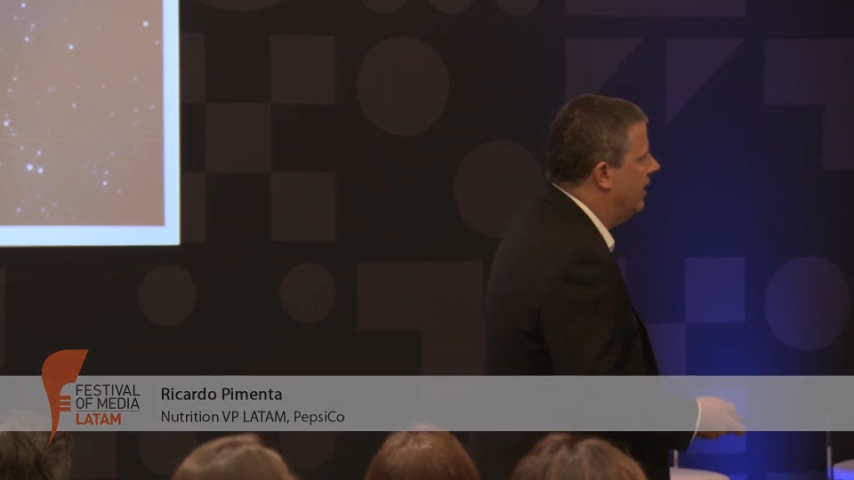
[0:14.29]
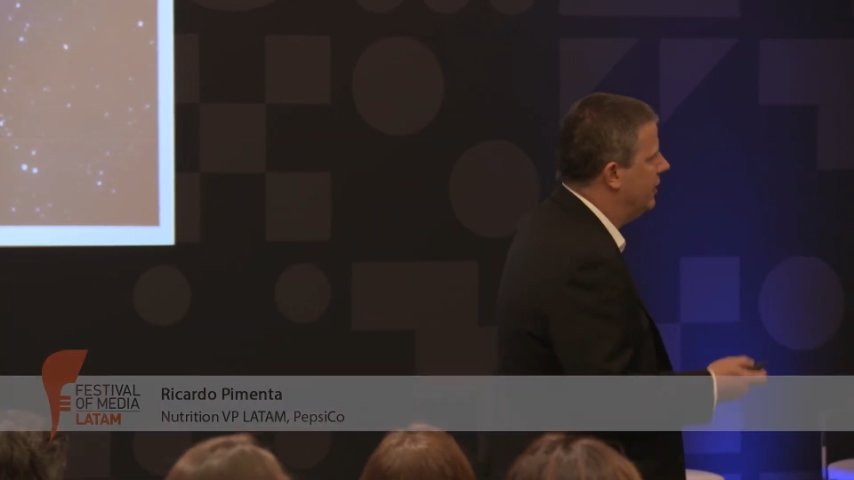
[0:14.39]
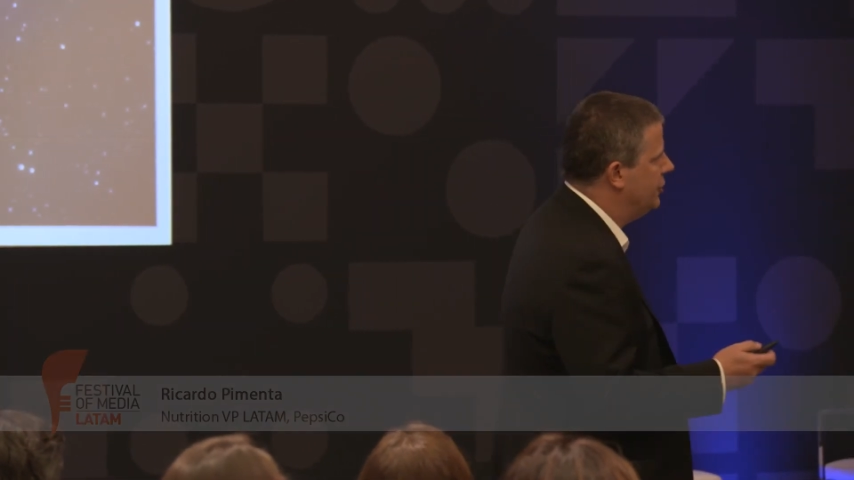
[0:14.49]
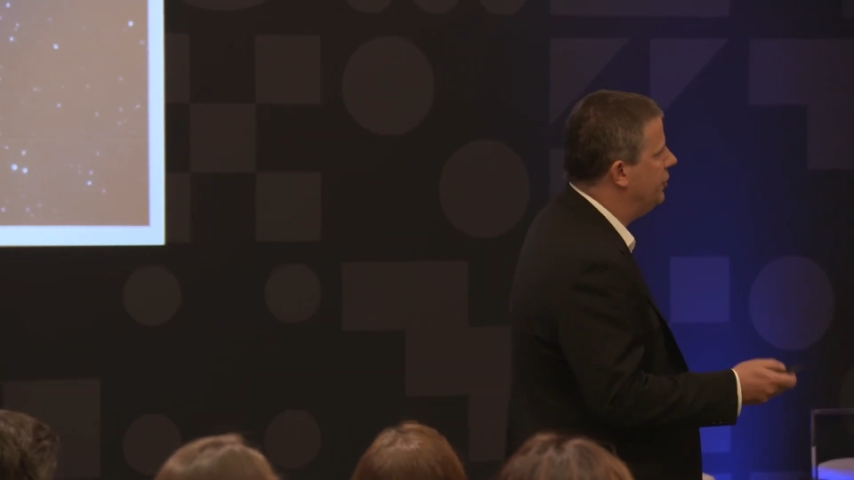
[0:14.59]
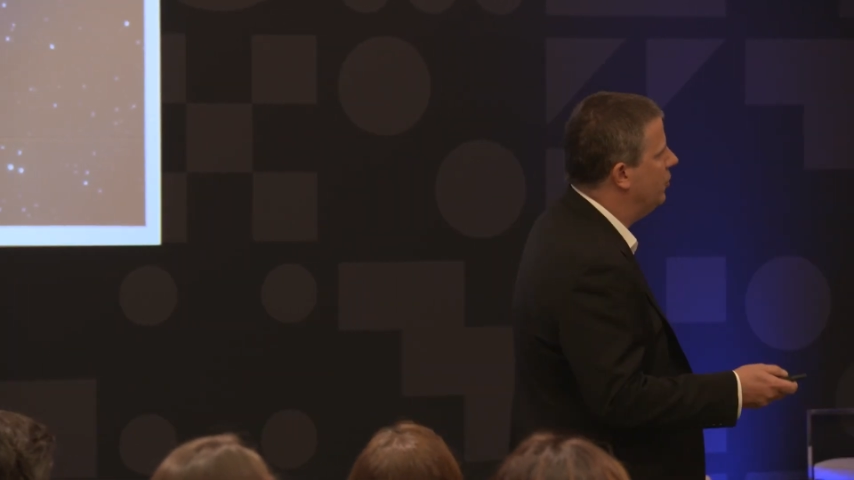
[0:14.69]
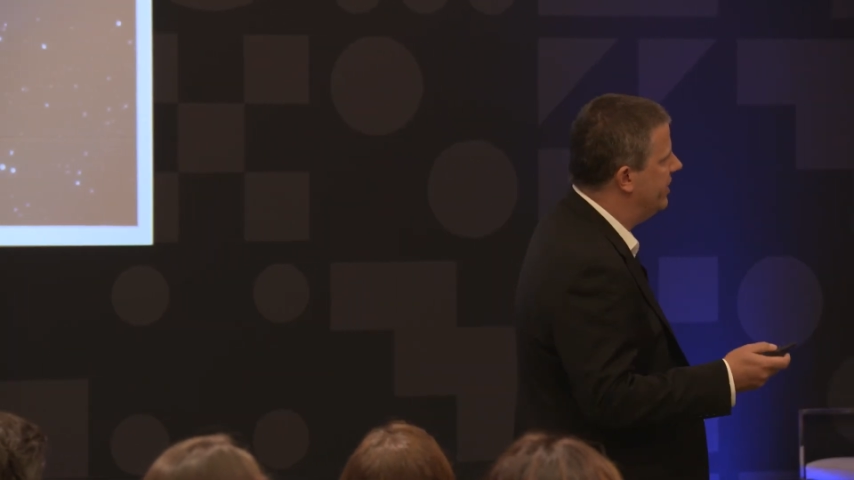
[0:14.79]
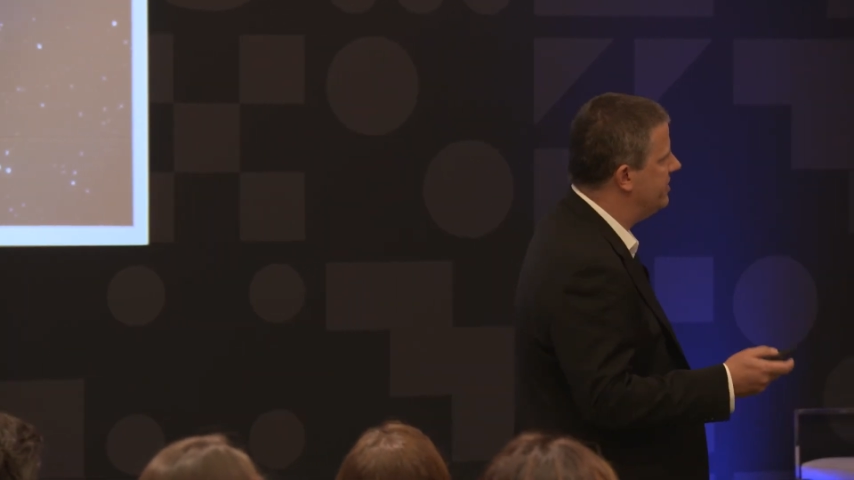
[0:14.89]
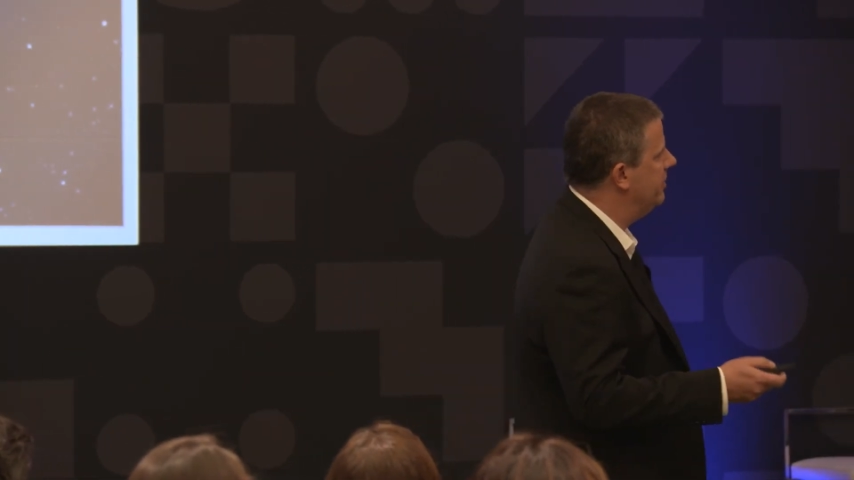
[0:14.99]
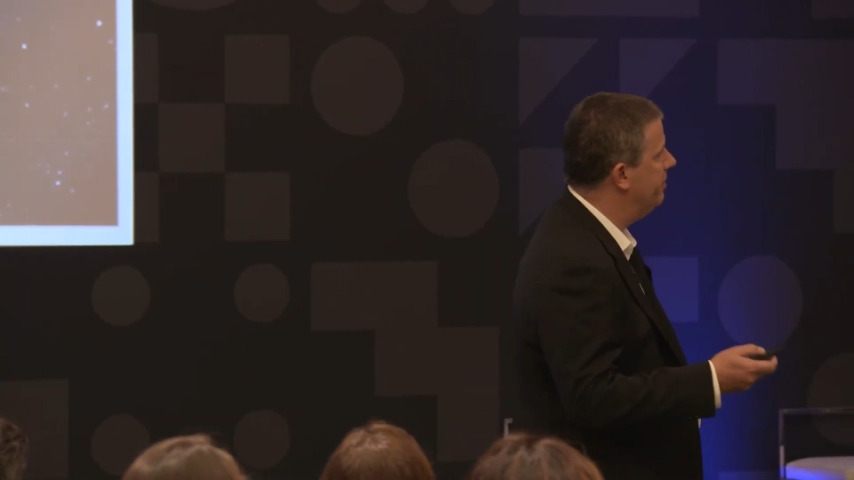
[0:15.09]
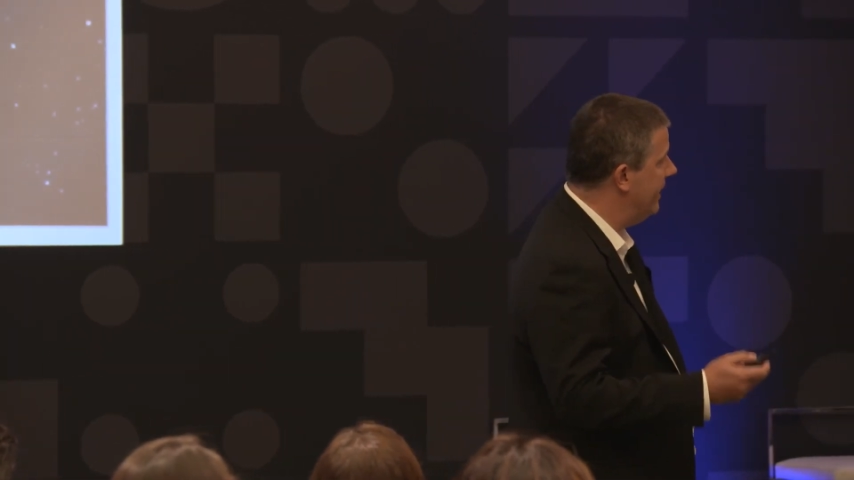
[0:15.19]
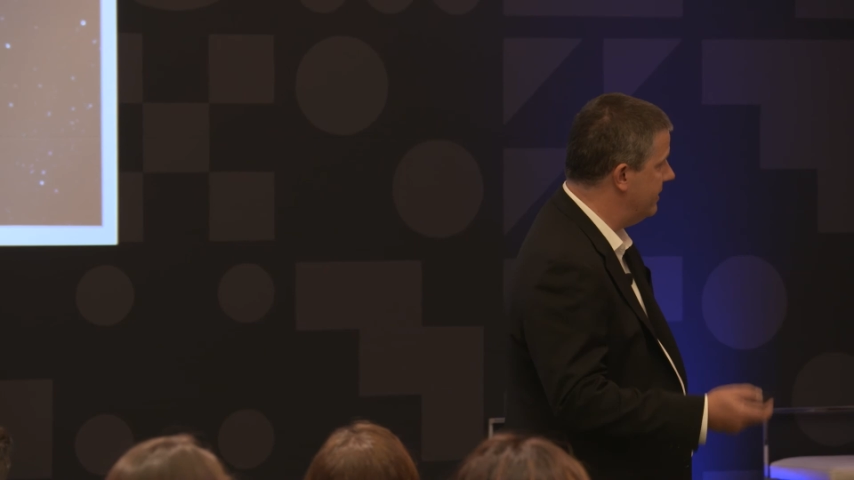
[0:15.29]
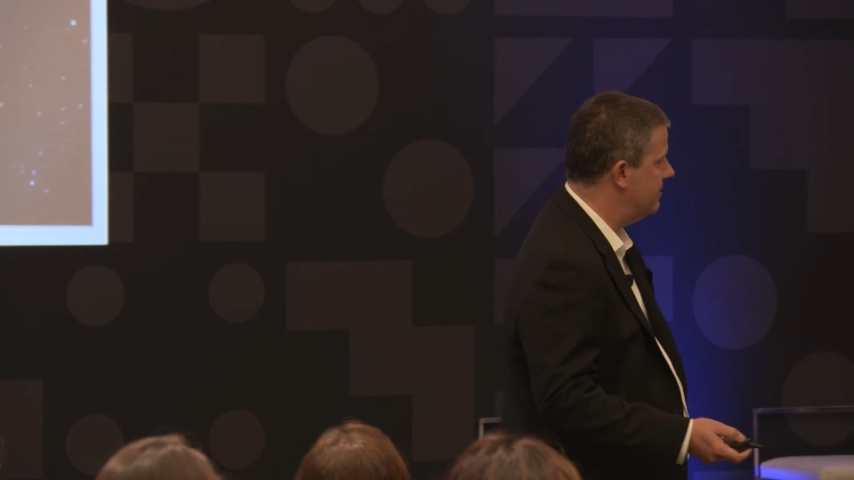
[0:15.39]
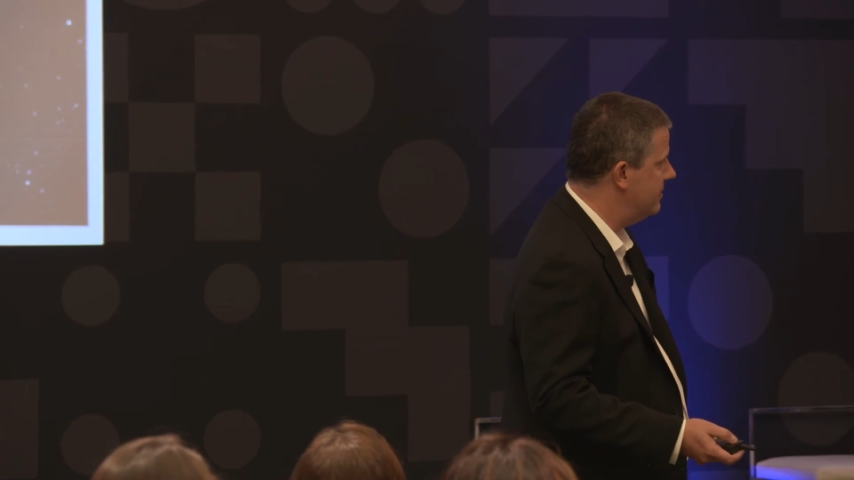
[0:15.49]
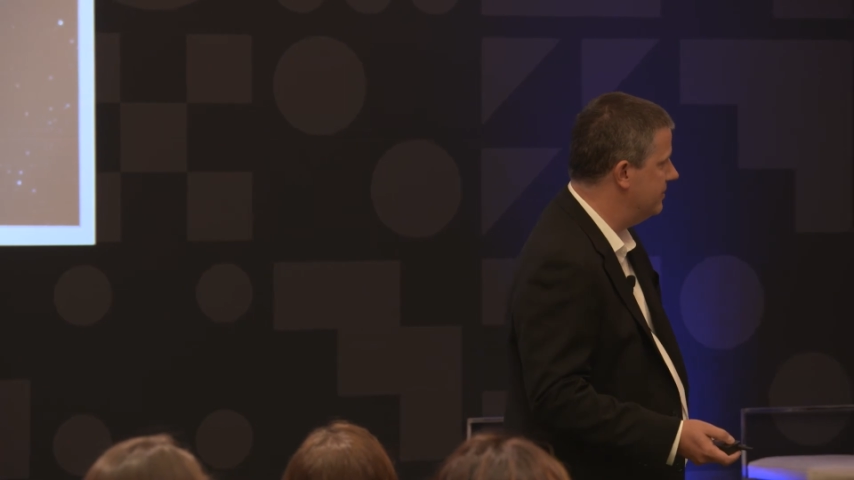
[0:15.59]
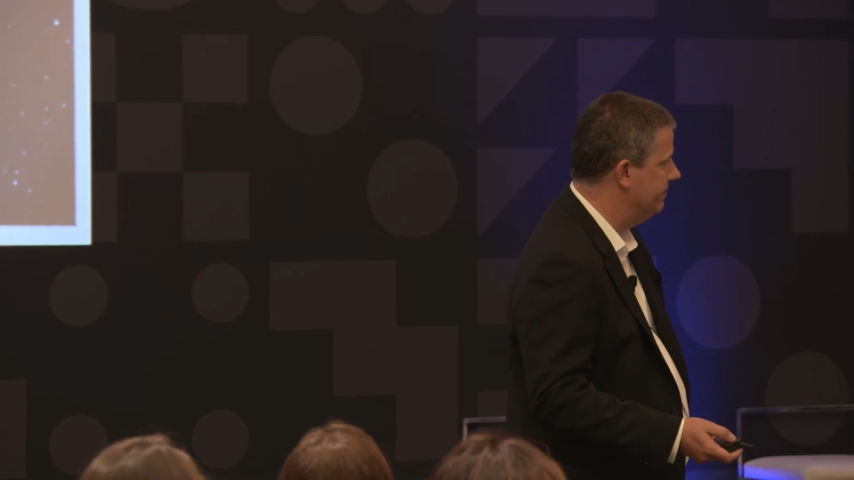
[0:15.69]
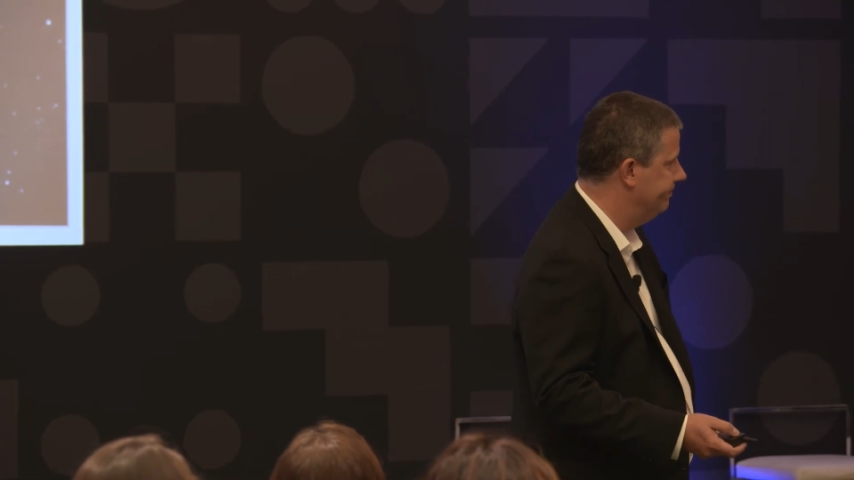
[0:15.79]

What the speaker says: and she wears the pants.